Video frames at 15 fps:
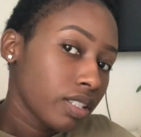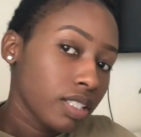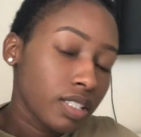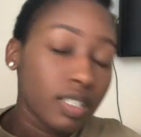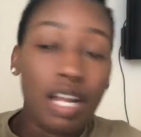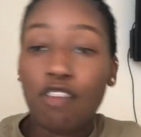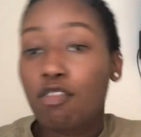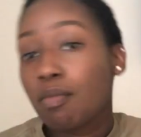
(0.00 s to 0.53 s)

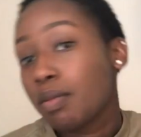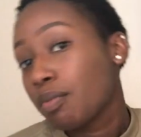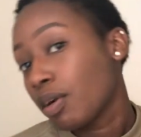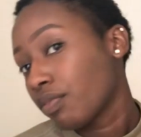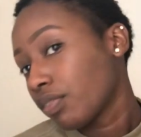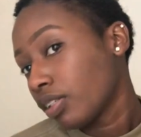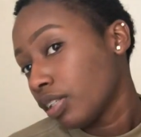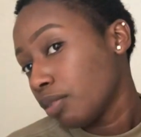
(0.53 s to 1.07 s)
doesn't have to be
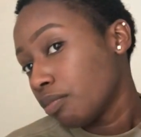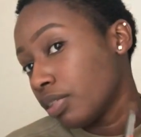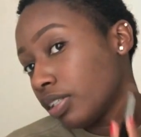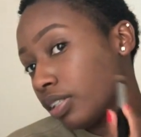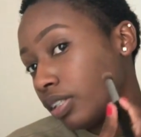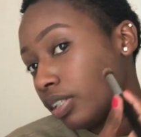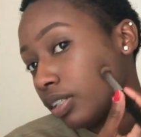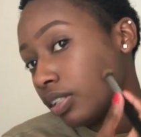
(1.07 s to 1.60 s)
perfectly
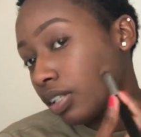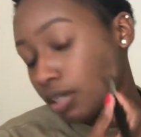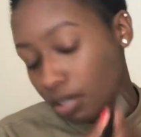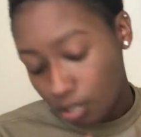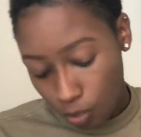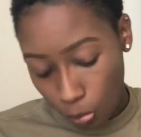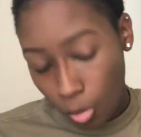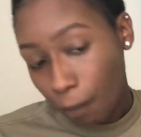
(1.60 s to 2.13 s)
blended either,
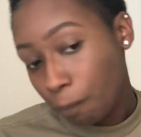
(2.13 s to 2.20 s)
y'all.